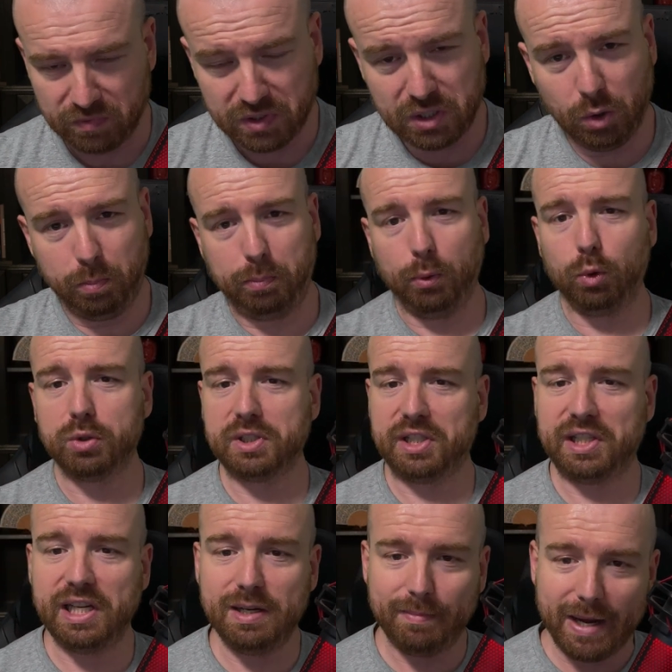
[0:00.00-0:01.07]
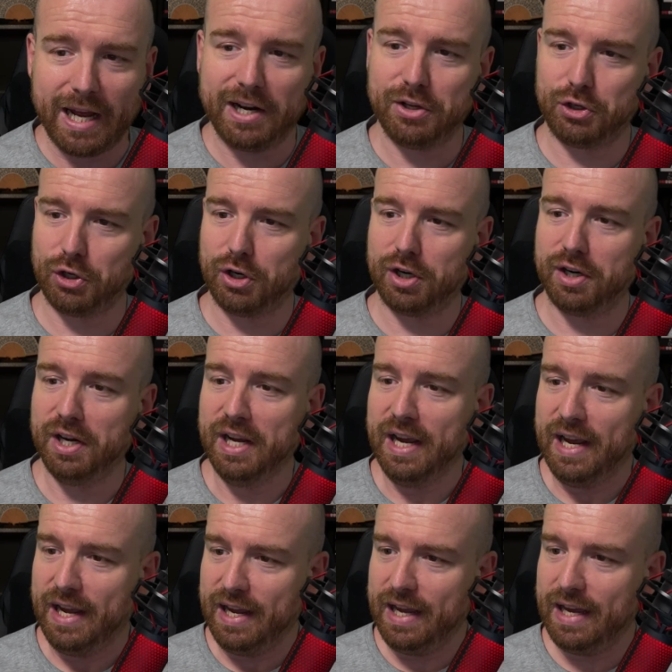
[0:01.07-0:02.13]
So Pulze Scene Manager
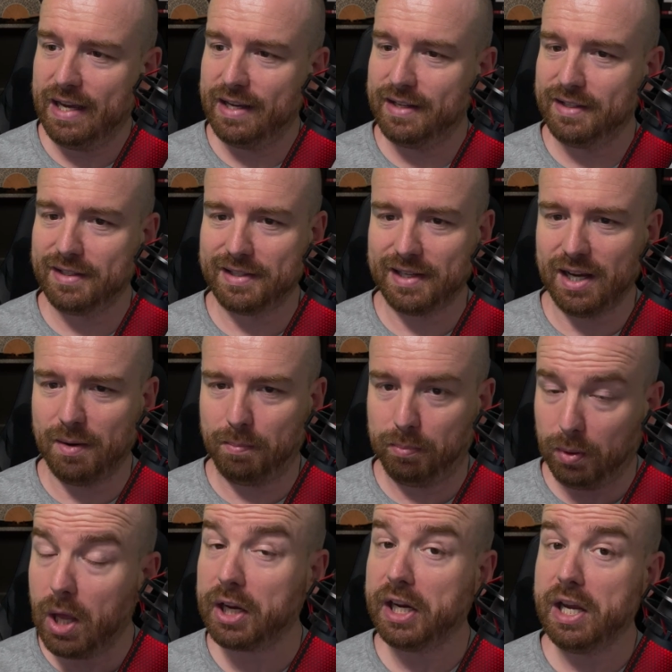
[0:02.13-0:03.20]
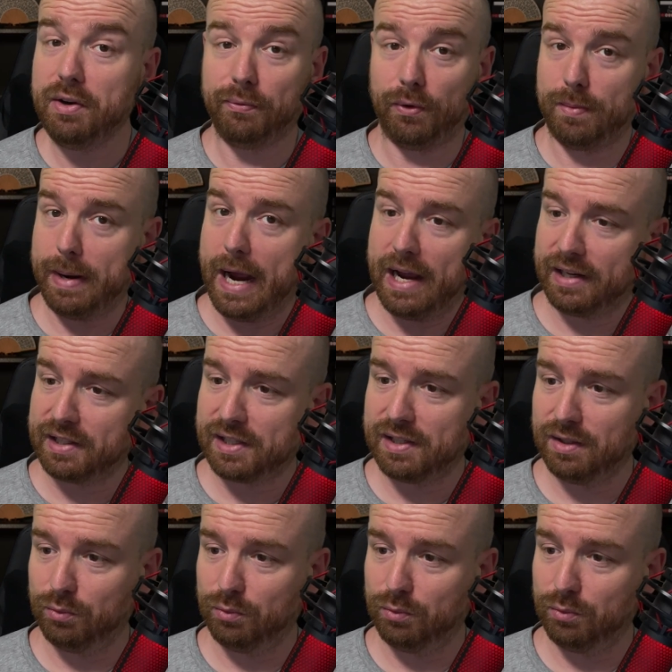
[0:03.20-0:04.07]
is a plugin for Max